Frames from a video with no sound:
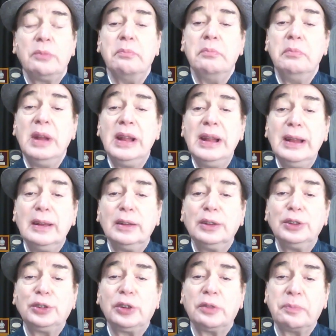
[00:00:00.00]

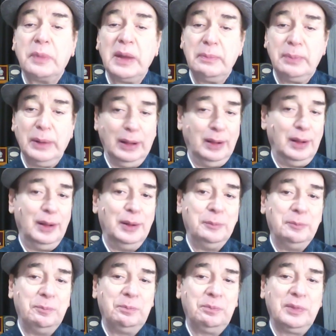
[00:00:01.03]
millions of people
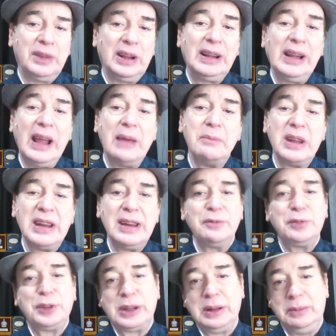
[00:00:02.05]

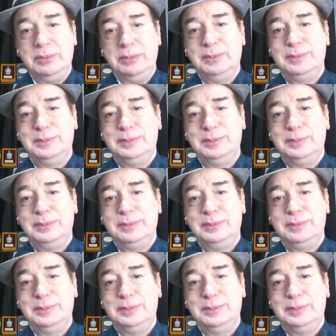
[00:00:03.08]
clamoring for them.